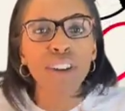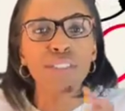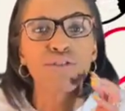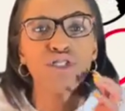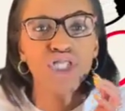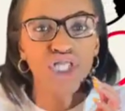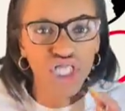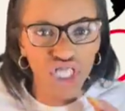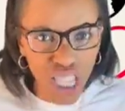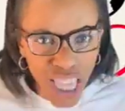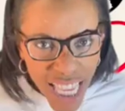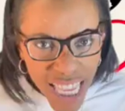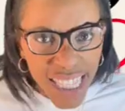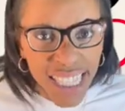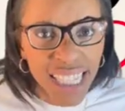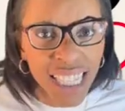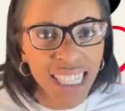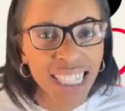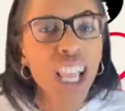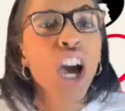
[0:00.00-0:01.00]
of
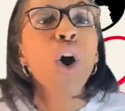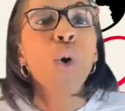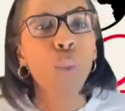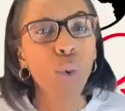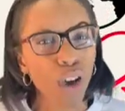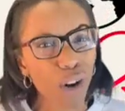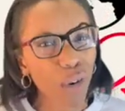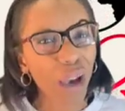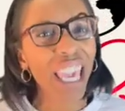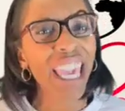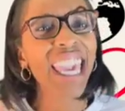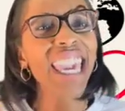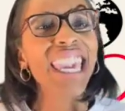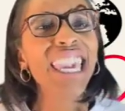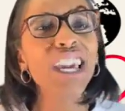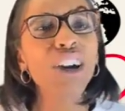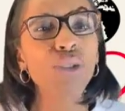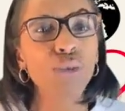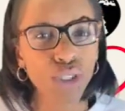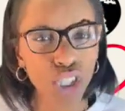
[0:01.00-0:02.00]
Jesus will
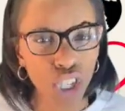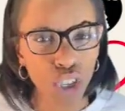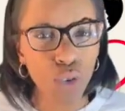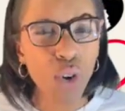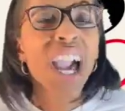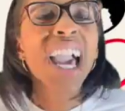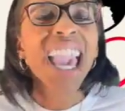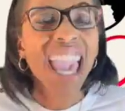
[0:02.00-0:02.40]
heal you.